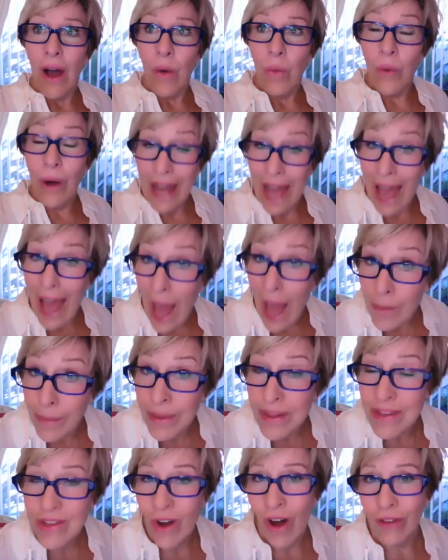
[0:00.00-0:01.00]
What
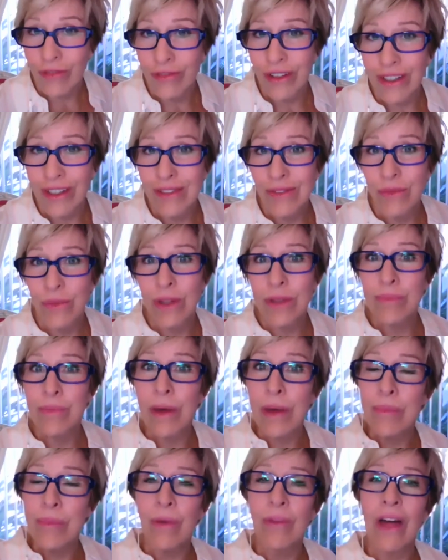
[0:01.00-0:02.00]
happens often with
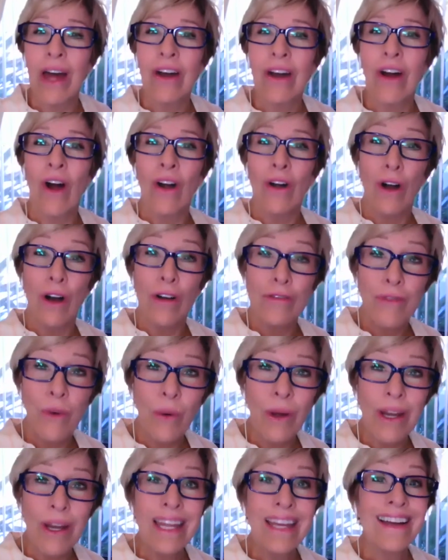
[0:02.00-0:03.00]
people that are
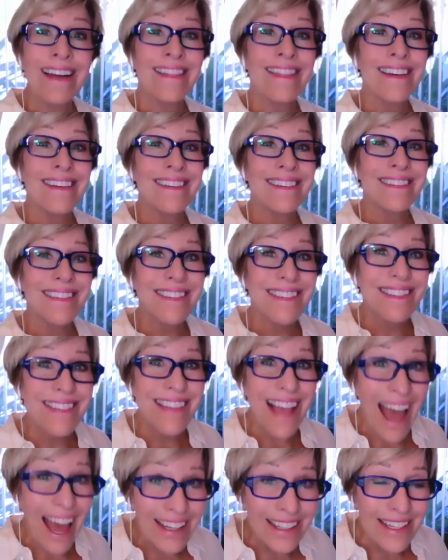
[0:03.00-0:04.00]
avoiding the
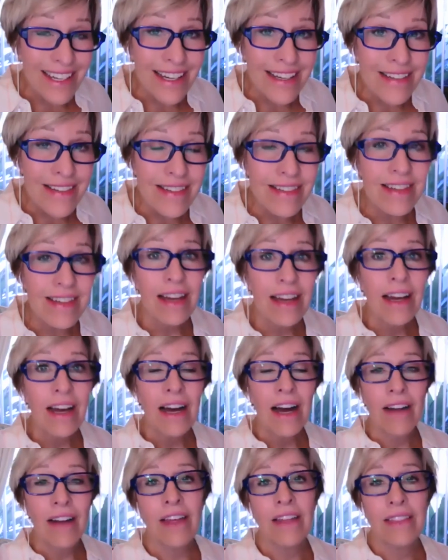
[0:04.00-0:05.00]
sadness
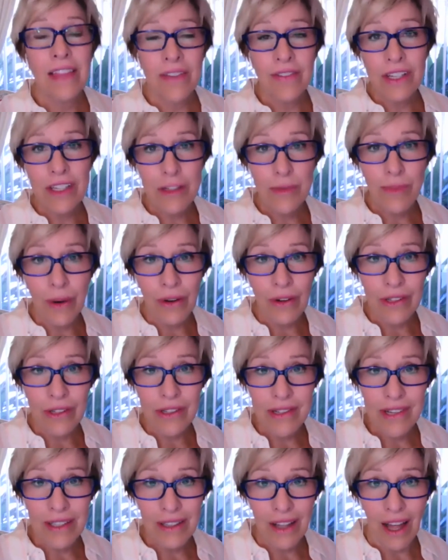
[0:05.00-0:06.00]
that they've
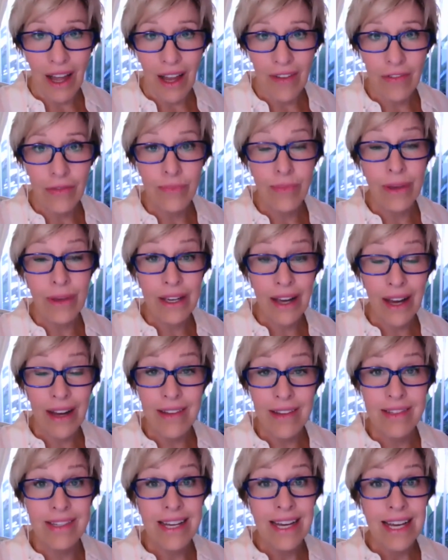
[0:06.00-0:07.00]
experienced in life
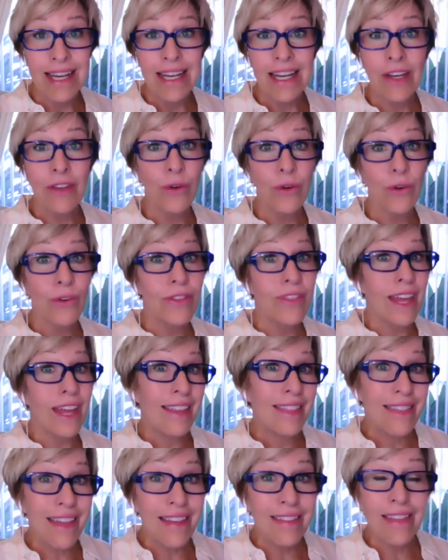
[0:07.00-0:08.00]
because either they
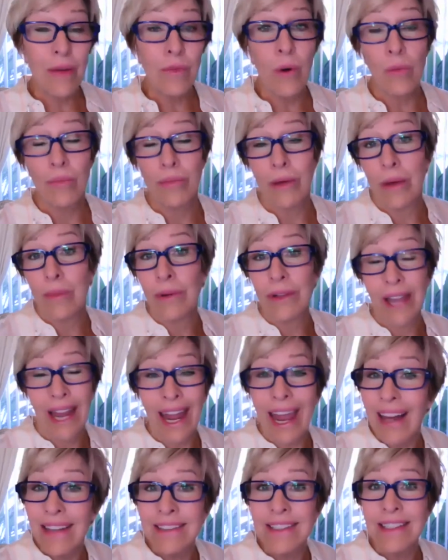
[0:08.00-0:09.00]
think they won't be able to
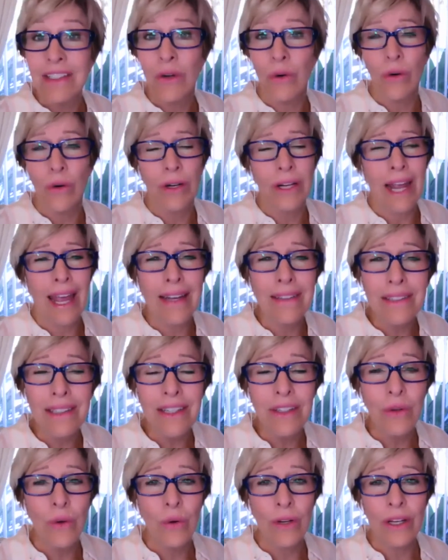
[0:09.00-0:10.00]
handle
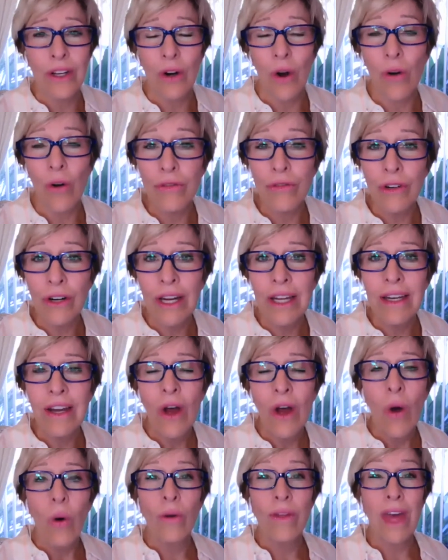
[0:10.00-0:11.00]
it or get over it,
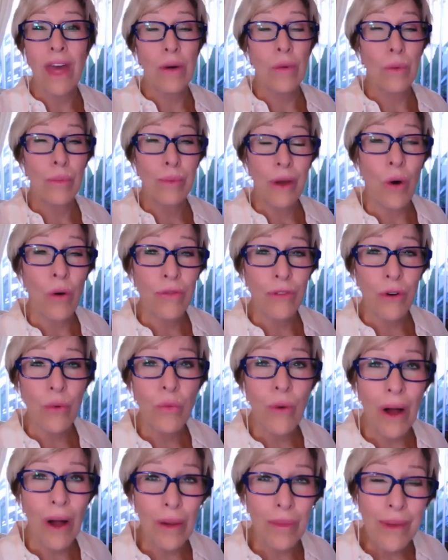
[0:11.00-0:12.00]
or that it will be
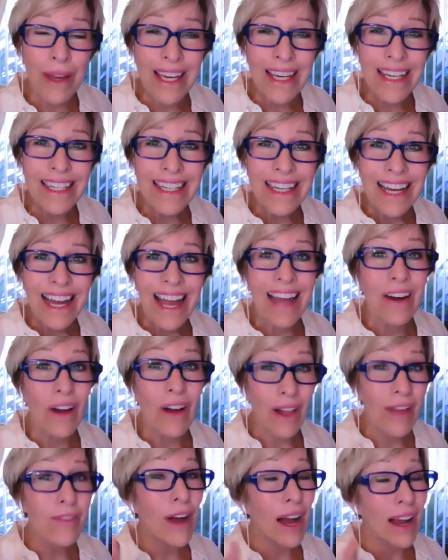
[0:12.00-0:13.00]
overwhelming. And
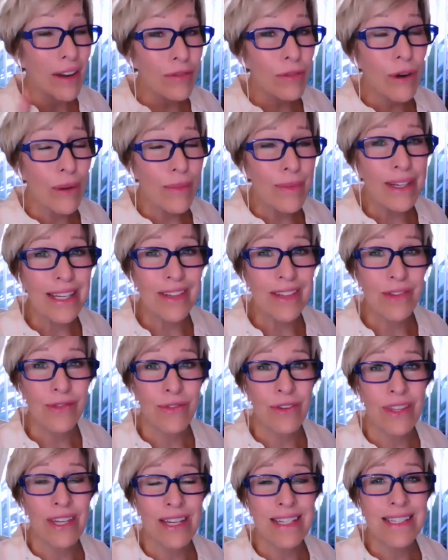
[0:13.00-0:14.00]
I have remedies
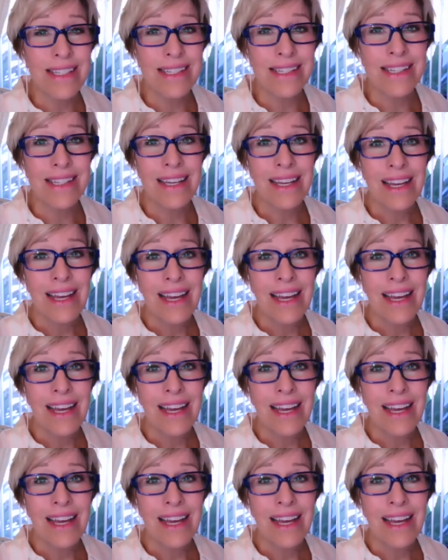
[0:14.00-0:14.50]
for this,